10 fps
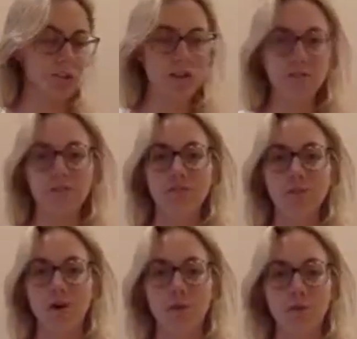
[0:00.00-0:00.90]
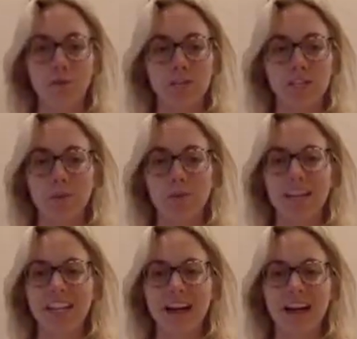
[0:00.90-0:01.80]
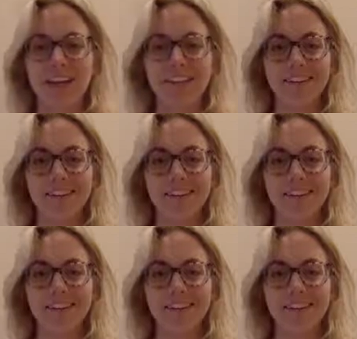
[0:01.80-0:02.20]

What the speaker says: got off the phone with somebody that